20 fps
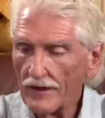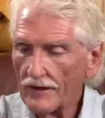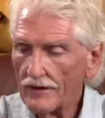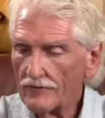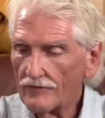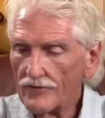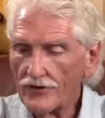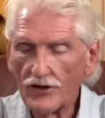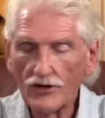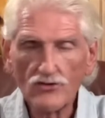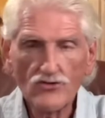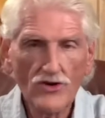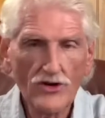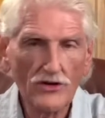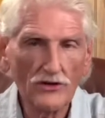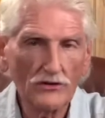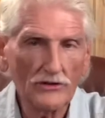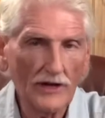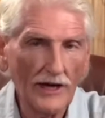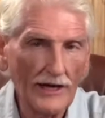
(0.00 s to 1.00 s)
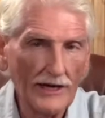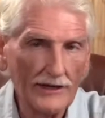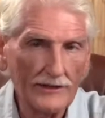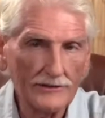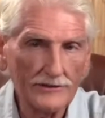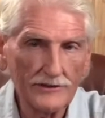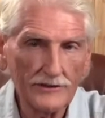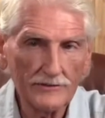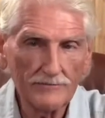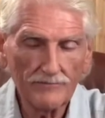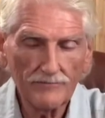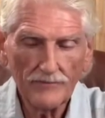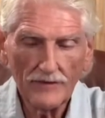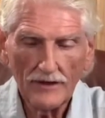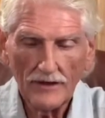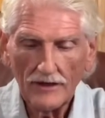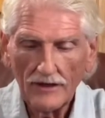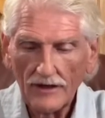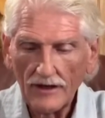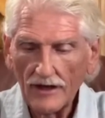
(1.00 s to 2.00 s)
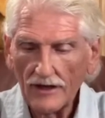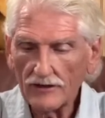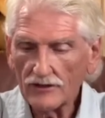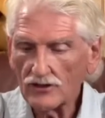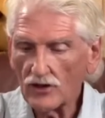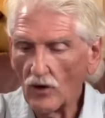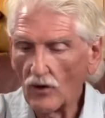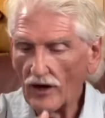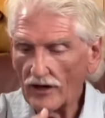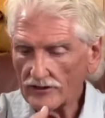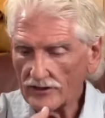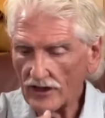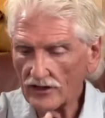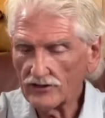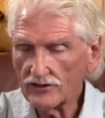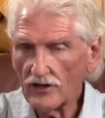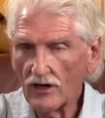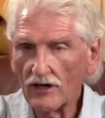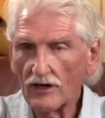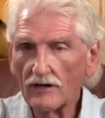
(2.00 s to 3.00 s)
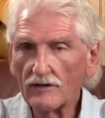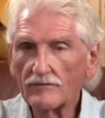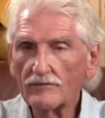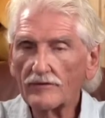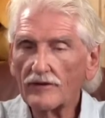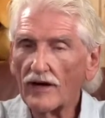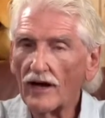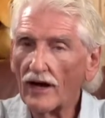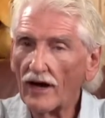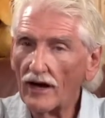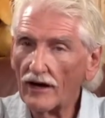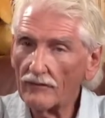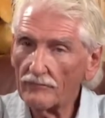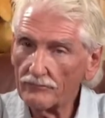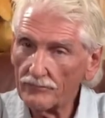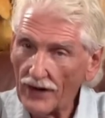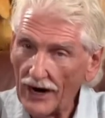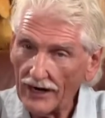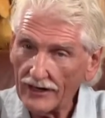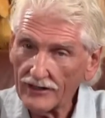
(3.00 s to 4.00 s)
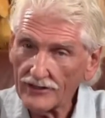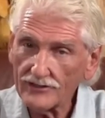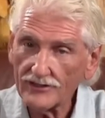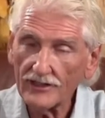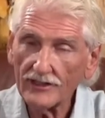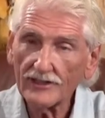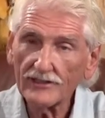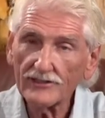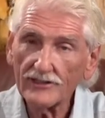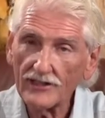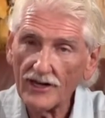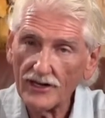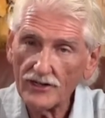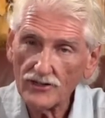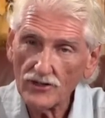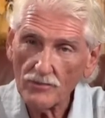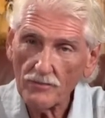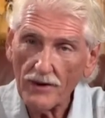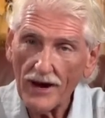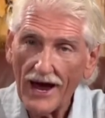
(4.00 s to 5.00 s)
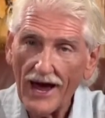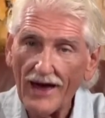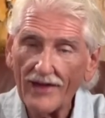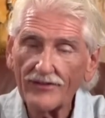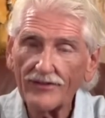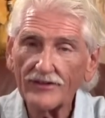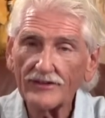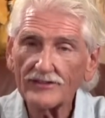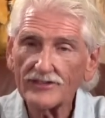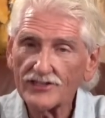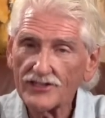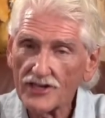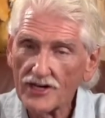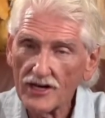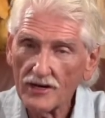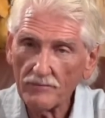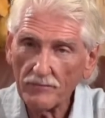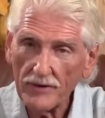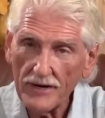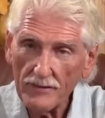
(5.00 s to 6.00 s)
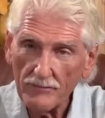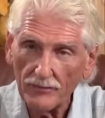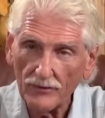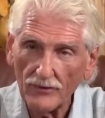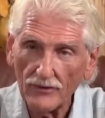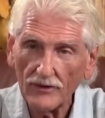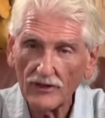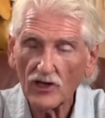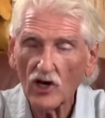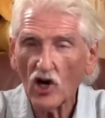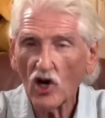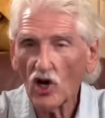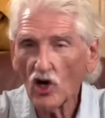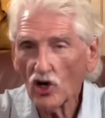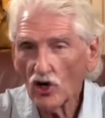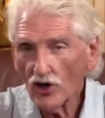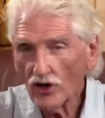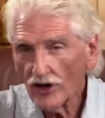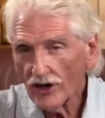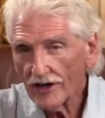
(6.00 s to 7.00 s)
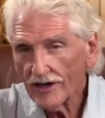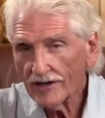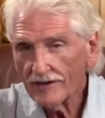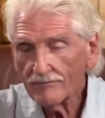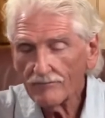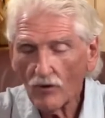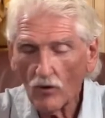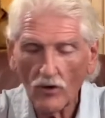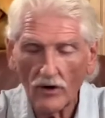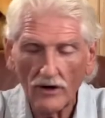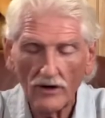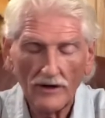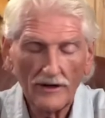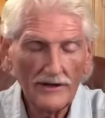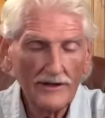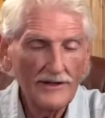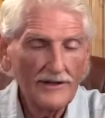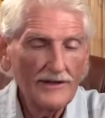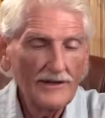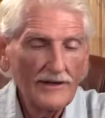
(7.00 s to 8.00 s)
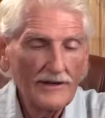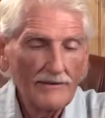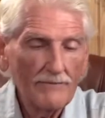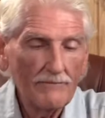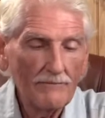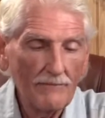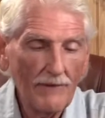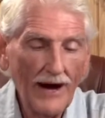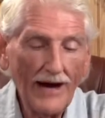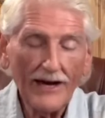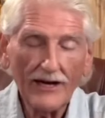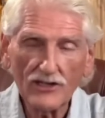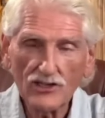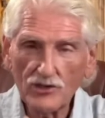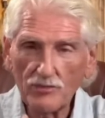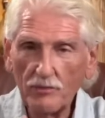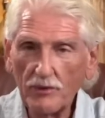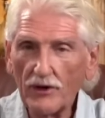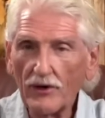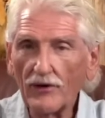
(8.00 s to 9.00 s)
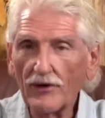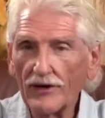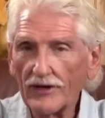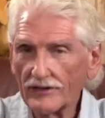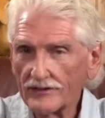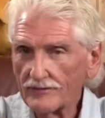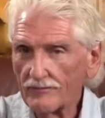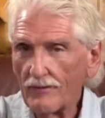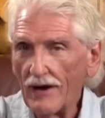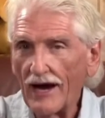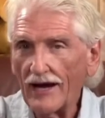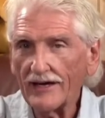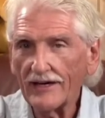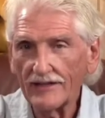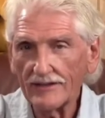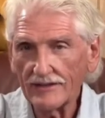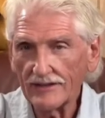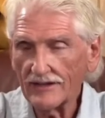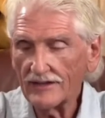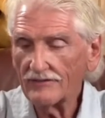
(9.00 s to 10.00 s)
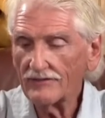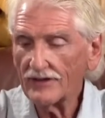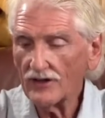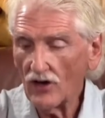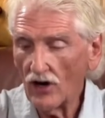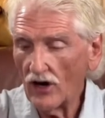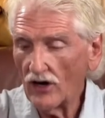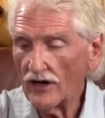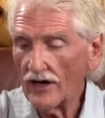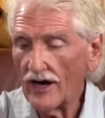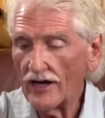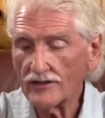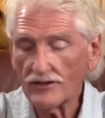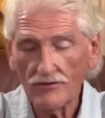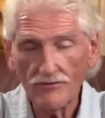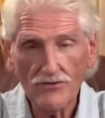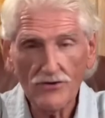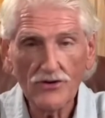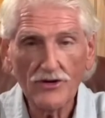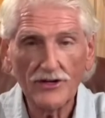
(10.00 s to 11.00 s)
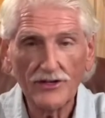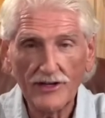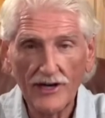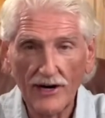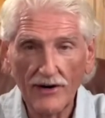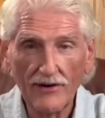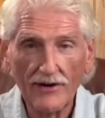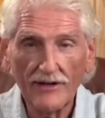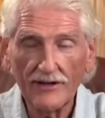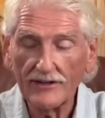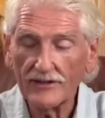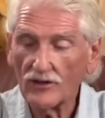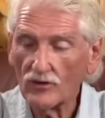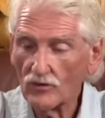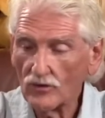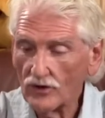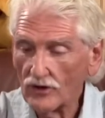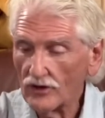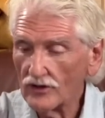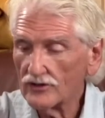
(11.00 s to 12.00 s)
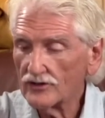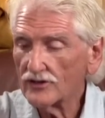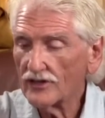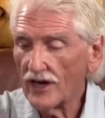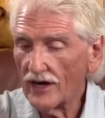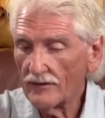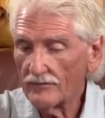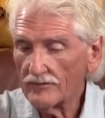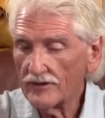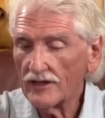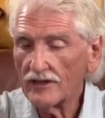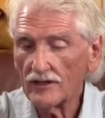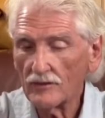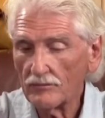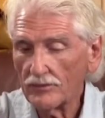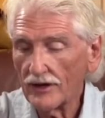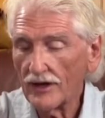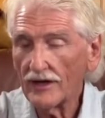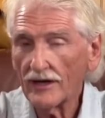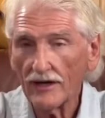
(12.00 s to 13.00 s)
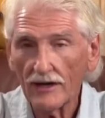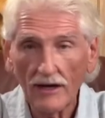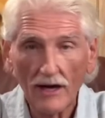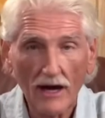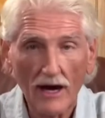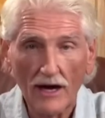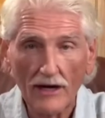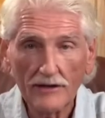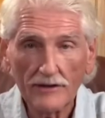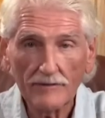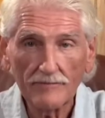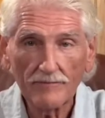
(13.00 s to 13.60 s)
the adrenal glands. And so as I started practicing as a naturopath and seeing people and learning more, my experience back in living on as a fruitarian in the woods came into play a lot.